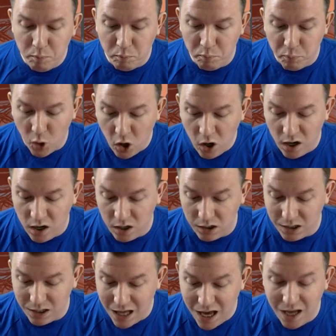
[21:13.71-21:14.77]
bought a
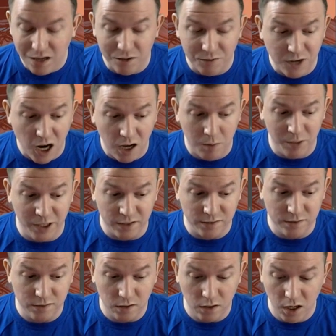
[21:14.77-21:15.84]
lot of
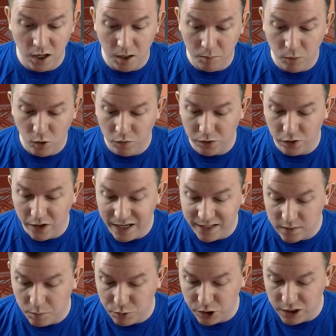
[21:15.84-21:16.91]
comics over the last
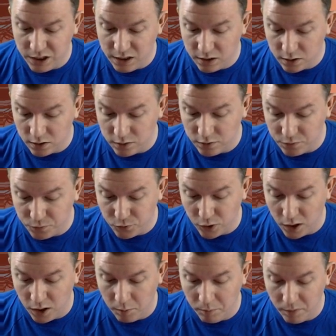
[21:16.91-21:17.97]
couple of years
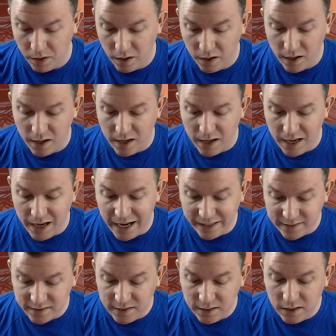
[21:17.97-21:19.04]
from
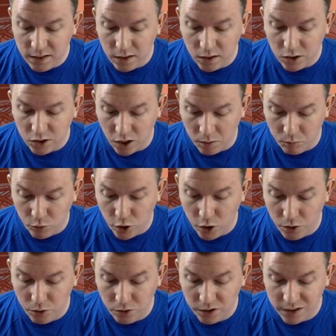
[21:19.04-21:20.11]
Etsy,
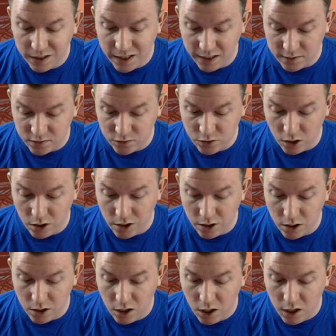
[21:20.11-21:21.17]
Gumroad,
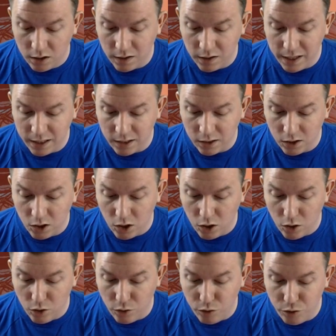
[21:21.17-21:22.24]
Kickstarter. Like,
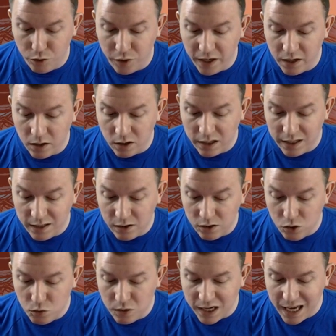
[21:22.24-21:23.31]

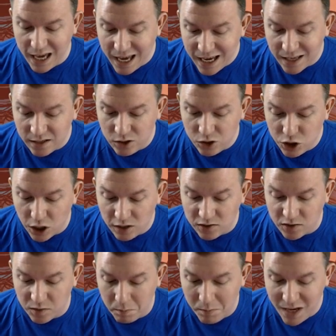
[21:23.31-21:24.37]
you can
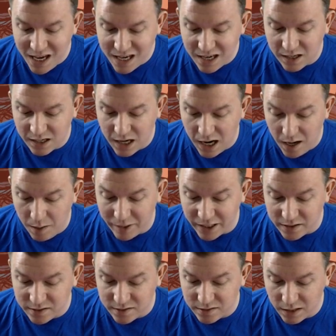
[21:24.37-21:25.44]
just make
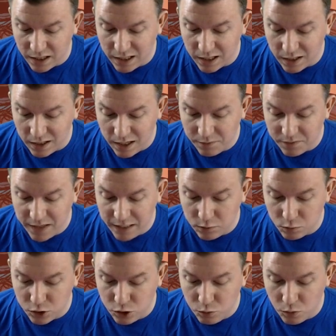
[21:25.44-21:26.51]
comics, like, if that's
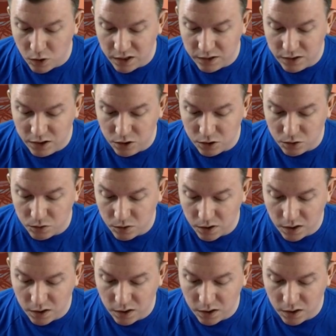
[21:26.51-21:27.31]
what you want to do.